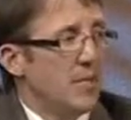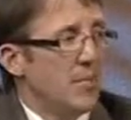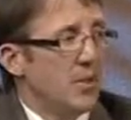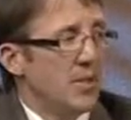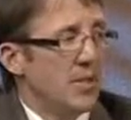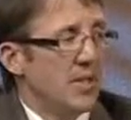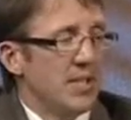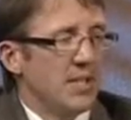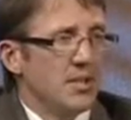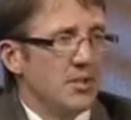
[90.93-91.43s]

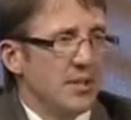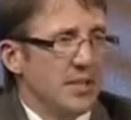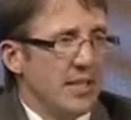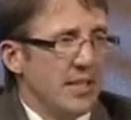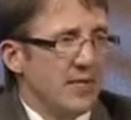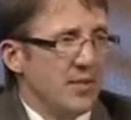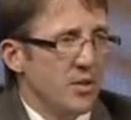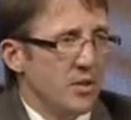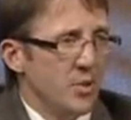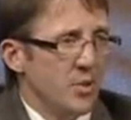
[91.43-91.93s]
potentially
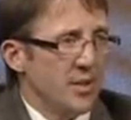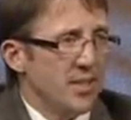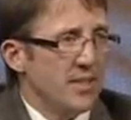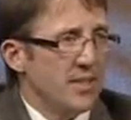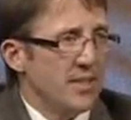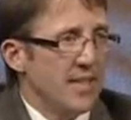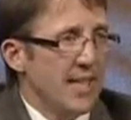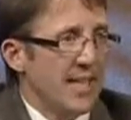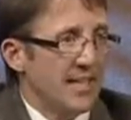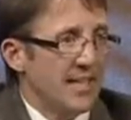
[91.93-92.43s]
even doing a
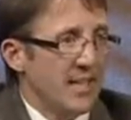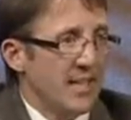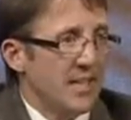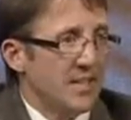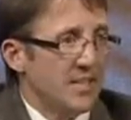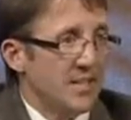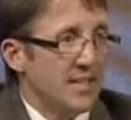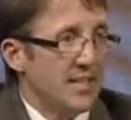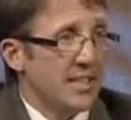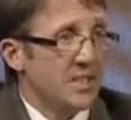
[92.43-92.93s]

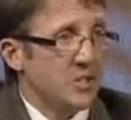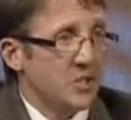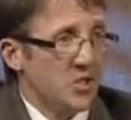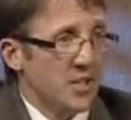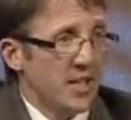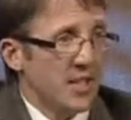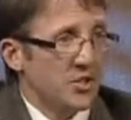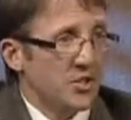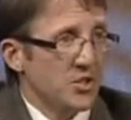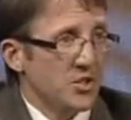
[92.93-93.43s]
diagnostic
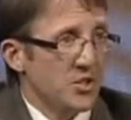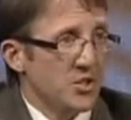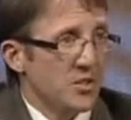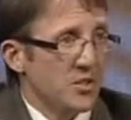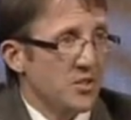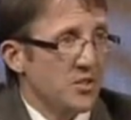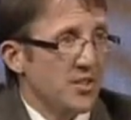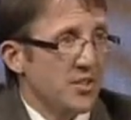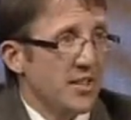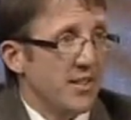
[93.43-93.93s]
injection
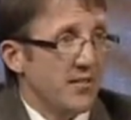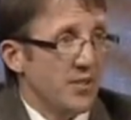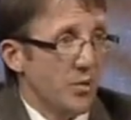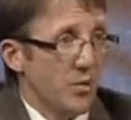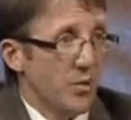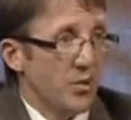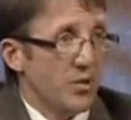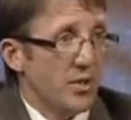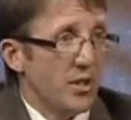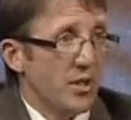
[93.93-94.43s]
to see if the
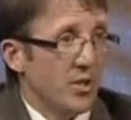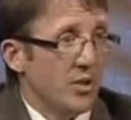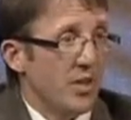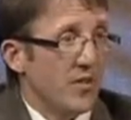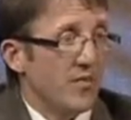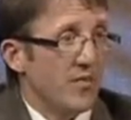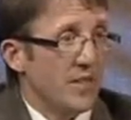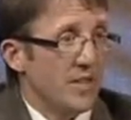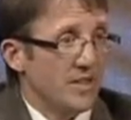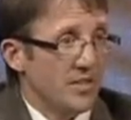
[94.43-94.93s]
rotator
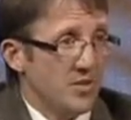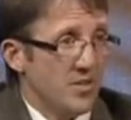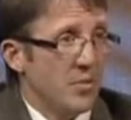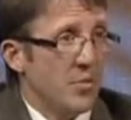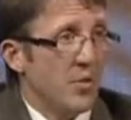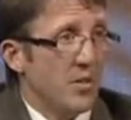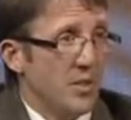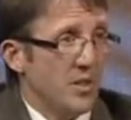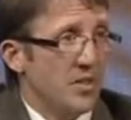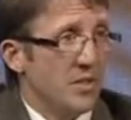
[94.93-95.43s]
cuff is
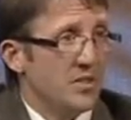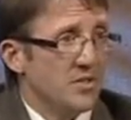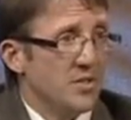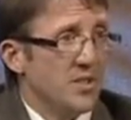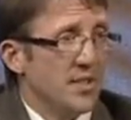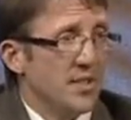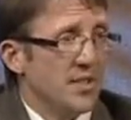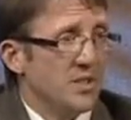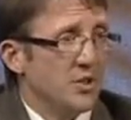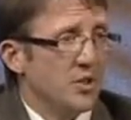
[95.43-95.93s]

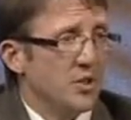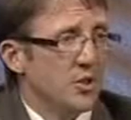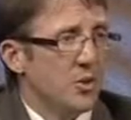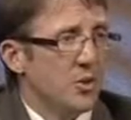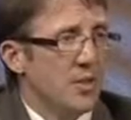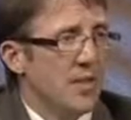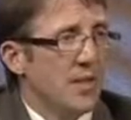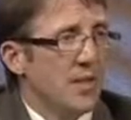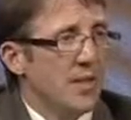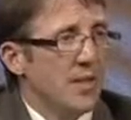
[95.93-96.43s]
the
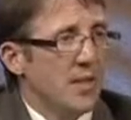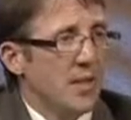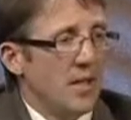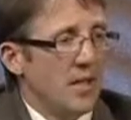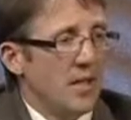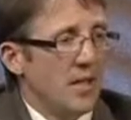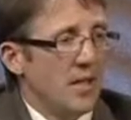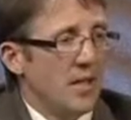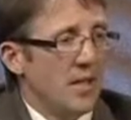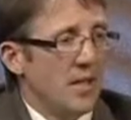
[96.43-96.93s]
issue,
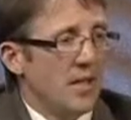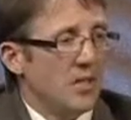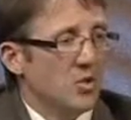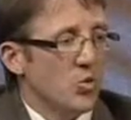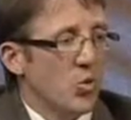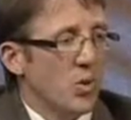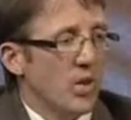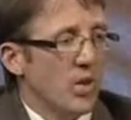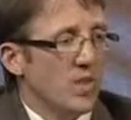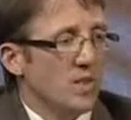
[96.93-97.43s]

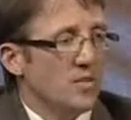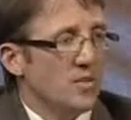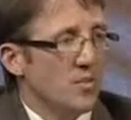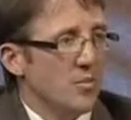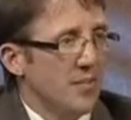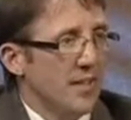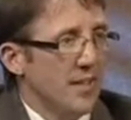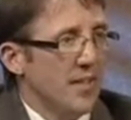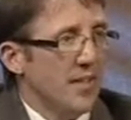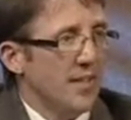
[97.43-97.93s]
as well as
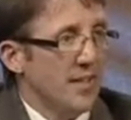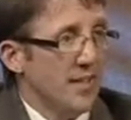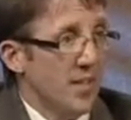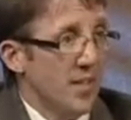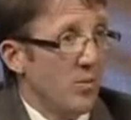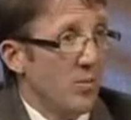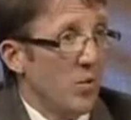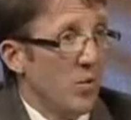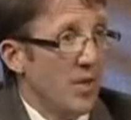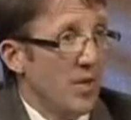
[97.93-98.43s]
obtaining
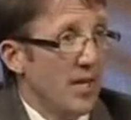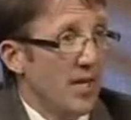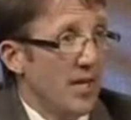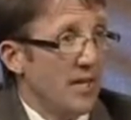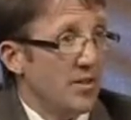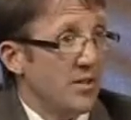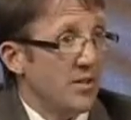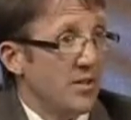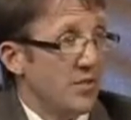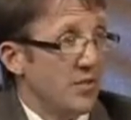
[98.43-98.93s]
an
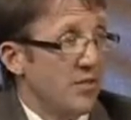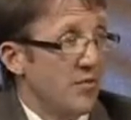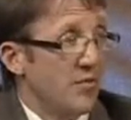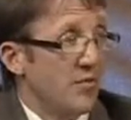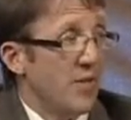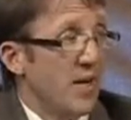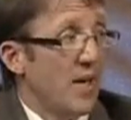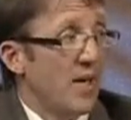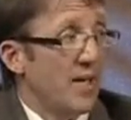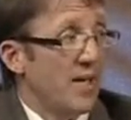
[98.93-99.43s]
MRI to
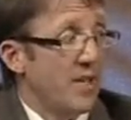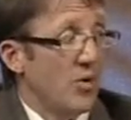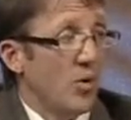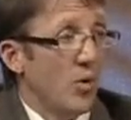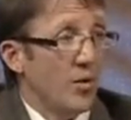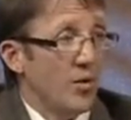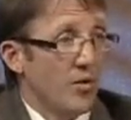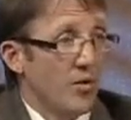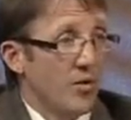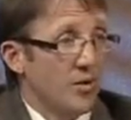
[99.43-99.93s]
define
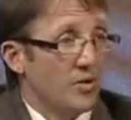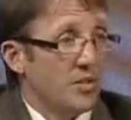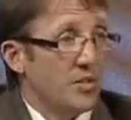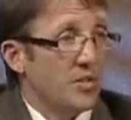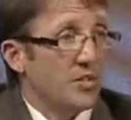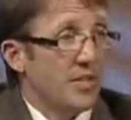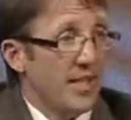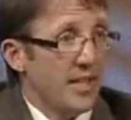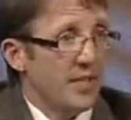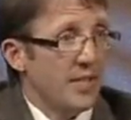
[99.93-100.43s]
whether there's a
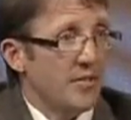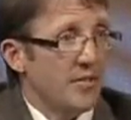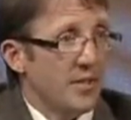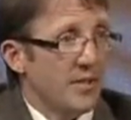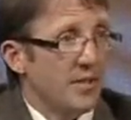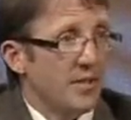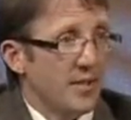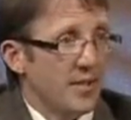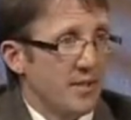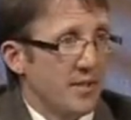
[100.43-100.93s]
tear of the
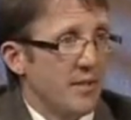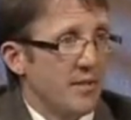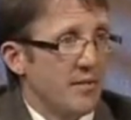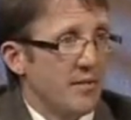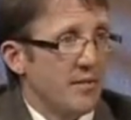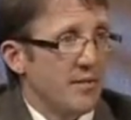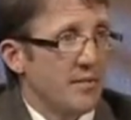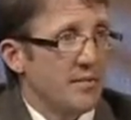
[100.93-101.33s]
tendon.